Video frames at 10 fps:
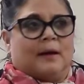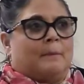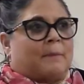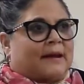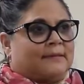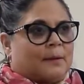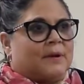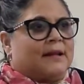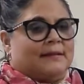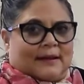by
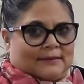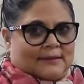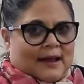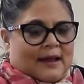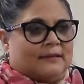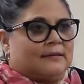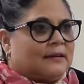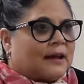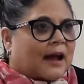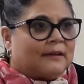somebody that says,
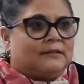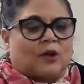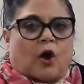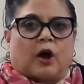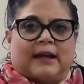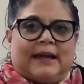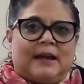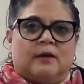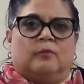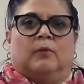I saw
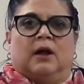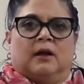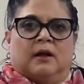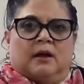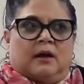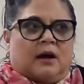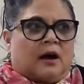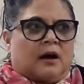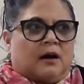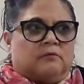him
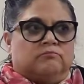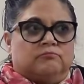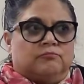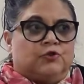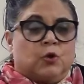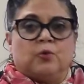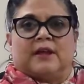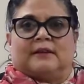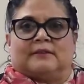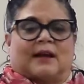do
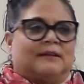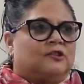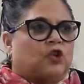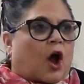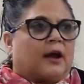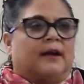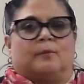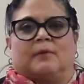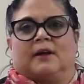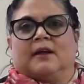this, I saw
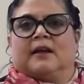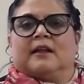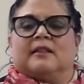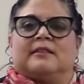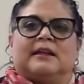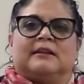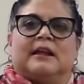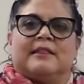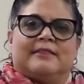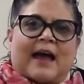him,
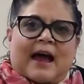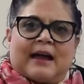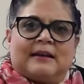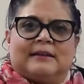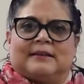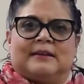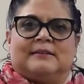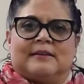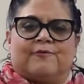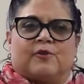then that is a
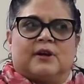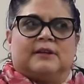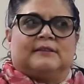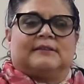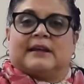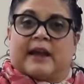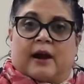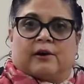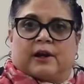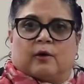different
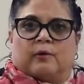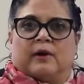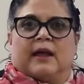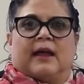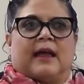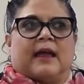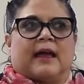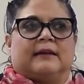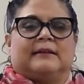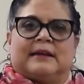scenario.
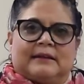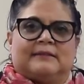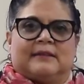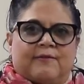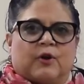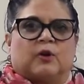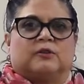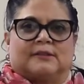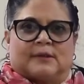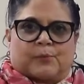And it is
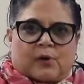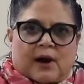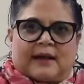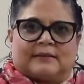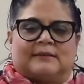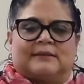difficult to suppress